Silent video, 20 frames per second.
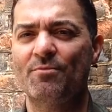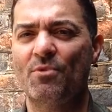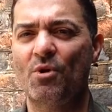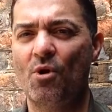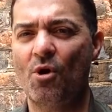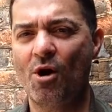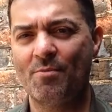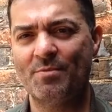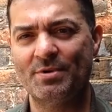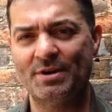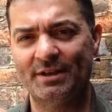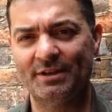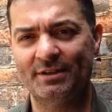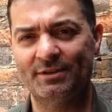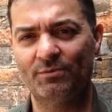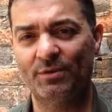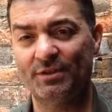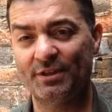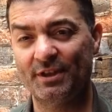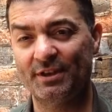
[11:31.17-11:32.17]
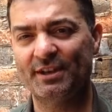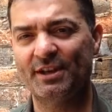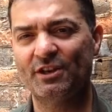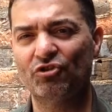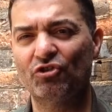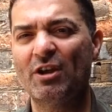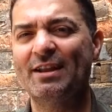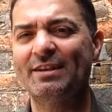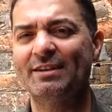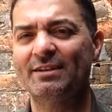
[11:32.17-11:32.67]
more ominous with this
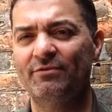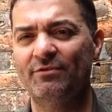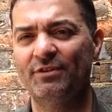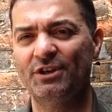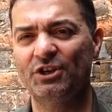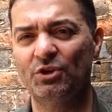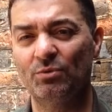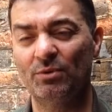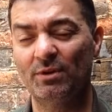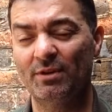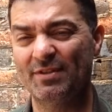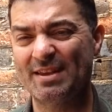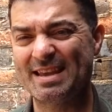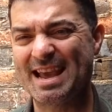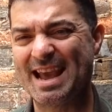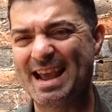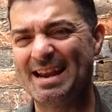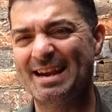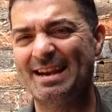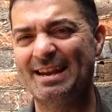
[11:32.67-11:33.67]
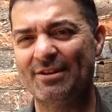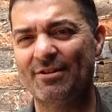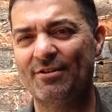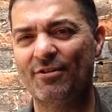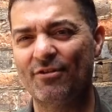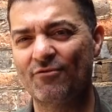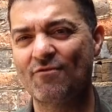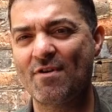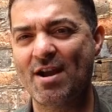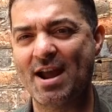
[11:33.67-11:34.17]
intense visual of the alien
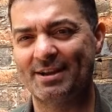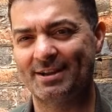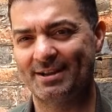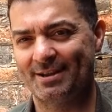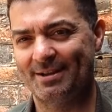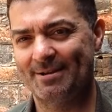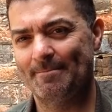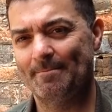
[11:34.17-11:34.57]
threat.